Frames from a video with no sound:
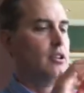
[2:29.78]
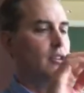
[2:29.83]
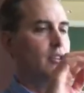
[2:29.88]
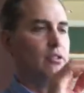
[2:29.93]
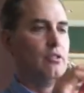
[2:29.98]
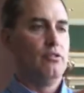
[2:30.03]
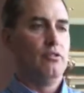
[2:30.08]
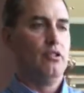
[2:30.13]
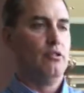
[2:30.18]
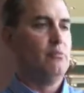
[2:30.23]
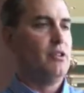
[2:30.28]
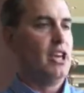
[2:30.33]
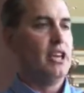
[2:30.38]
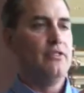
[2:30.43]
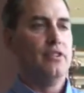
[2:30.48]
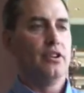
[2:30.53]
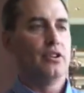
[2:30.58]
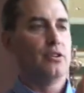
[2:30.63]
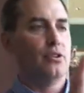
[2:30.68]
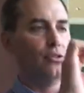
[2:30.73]
So
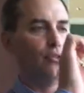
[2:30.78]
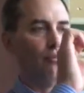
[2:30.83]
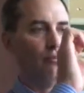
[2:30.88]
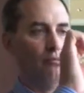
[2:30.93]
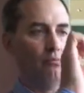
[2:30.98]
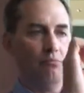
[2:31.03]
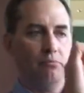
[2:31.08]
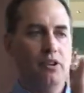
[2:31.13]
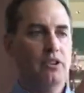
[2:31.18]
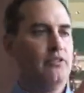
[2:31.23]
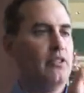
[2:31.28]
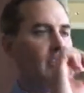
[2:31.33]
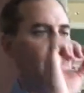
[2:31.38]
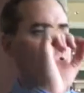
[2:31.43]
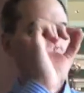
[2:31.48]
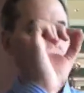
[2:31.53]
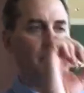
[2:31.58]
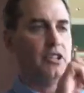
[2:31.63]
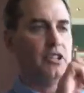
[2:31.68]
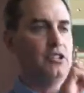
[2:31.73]
behavior equals
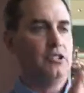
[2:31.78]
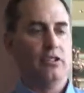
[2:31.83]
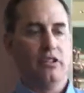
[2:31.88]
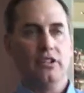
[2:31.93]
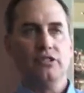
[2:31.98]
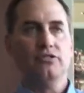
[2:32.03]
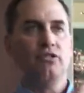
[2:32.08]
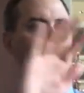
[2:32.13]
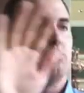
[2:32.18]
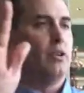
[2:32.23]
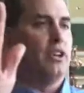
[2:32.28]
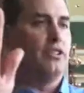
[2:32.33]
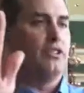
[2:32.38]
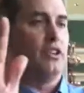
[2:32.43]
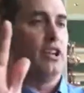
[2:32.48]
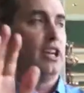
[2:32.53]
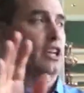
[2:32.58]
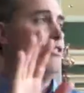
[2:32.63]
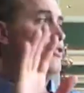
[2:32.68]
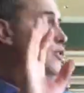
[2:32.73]
motivation, ability, trigger. It's the one
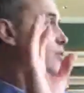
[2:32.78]
thing. And if you